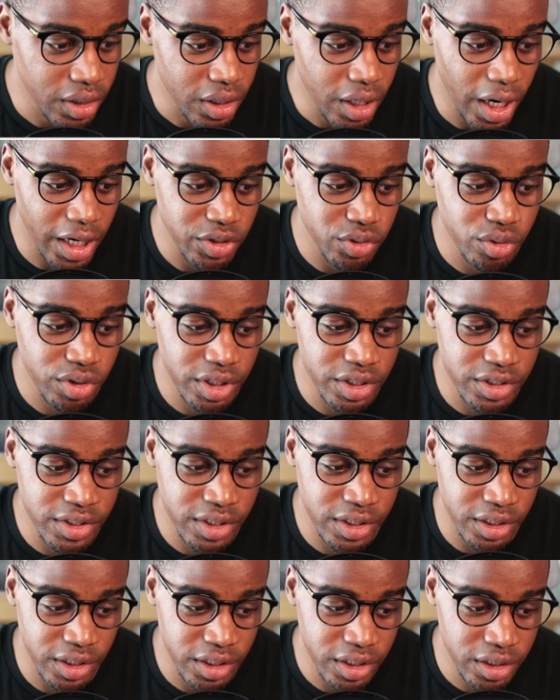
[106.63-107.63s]
As you can
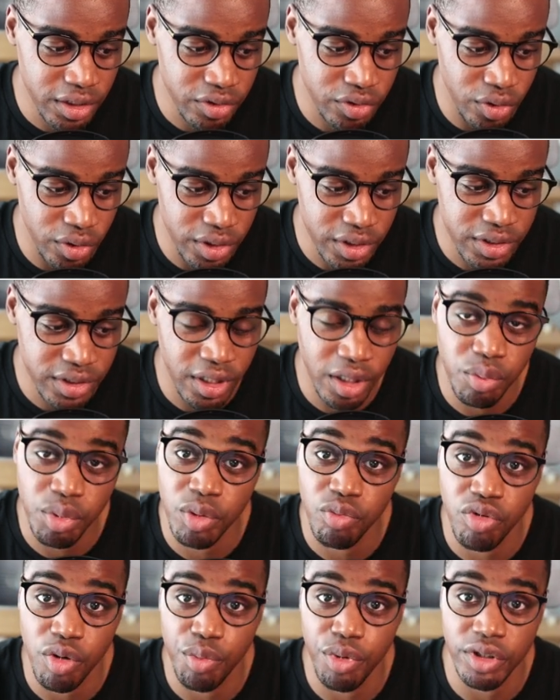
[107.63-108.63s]
see here, the is
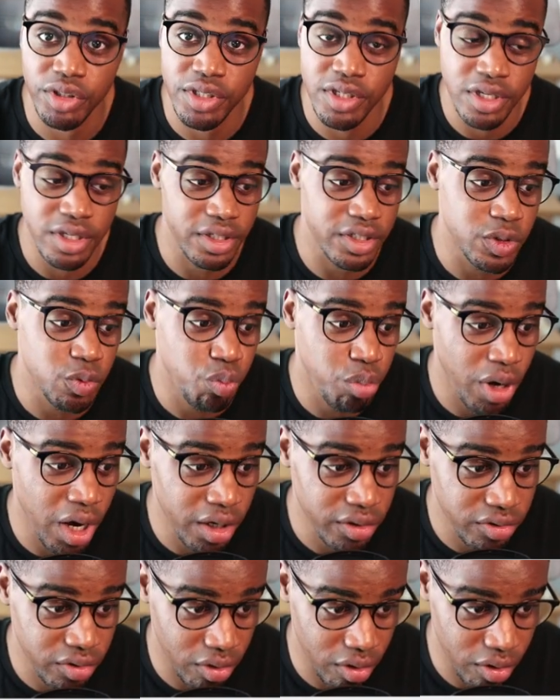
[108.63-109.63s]
typing property is
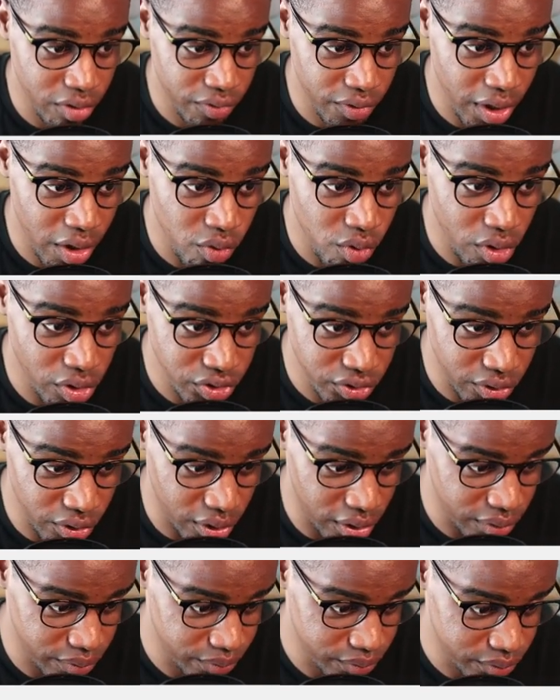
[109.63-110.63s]
part of our store.
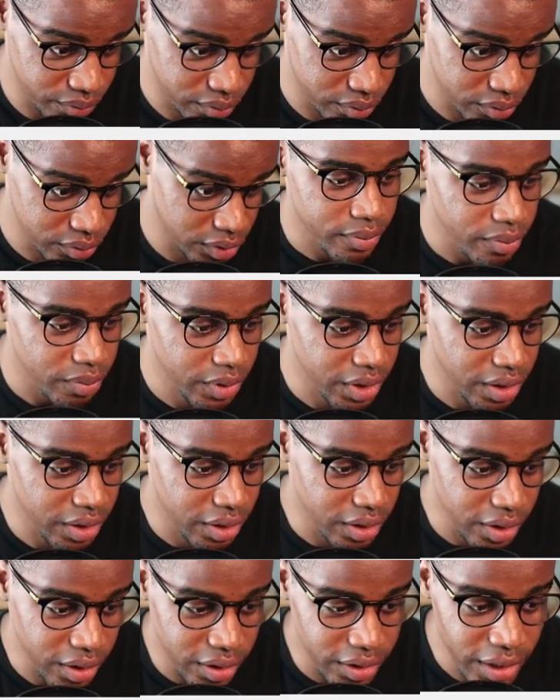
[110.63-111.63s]

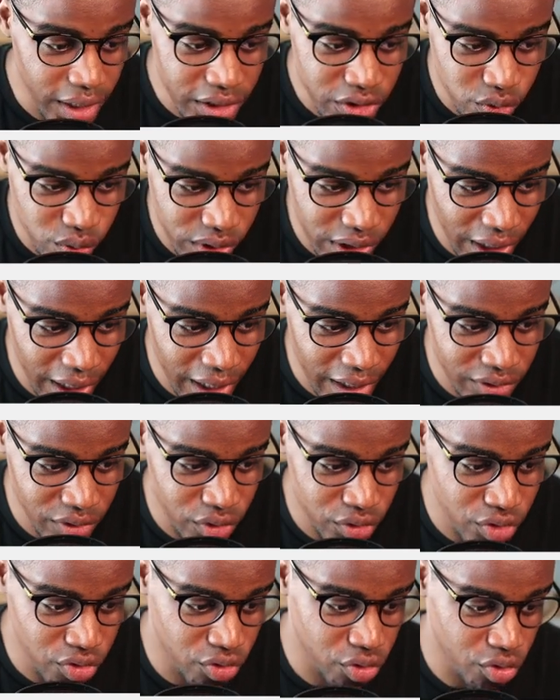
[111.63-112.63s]
Next, we'll add the
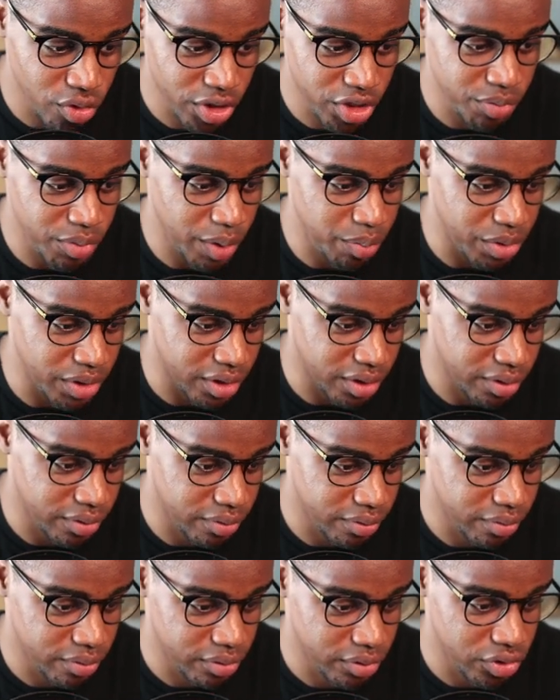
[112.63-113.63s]
storage mapping.
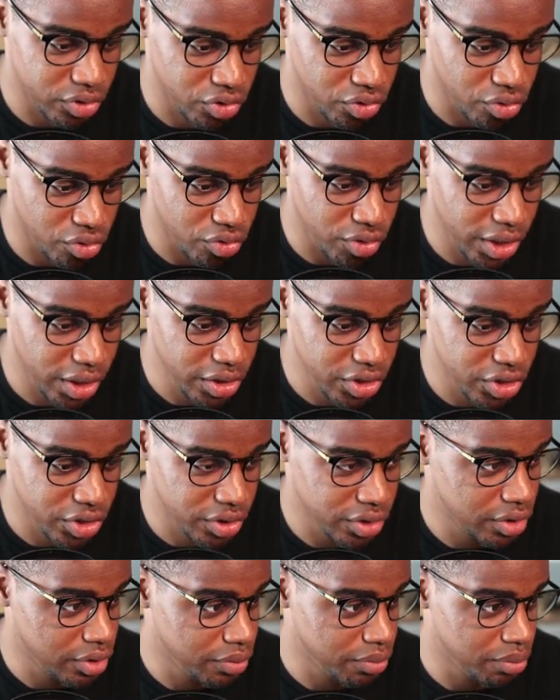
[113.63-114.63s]
Storage
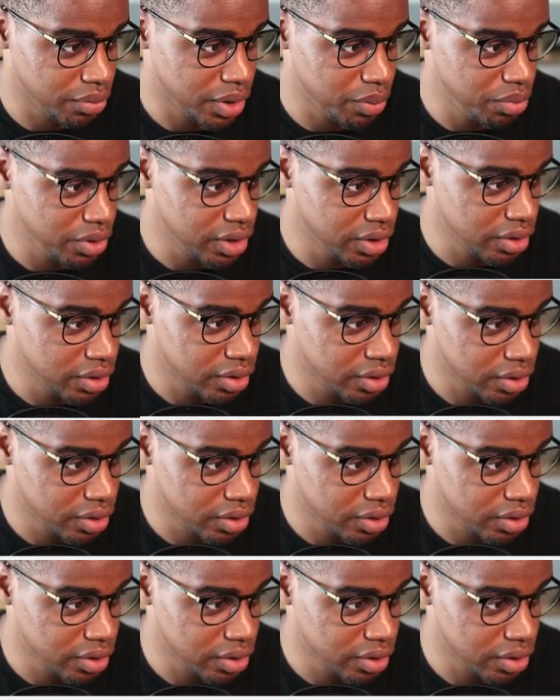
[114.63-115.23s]
mapping,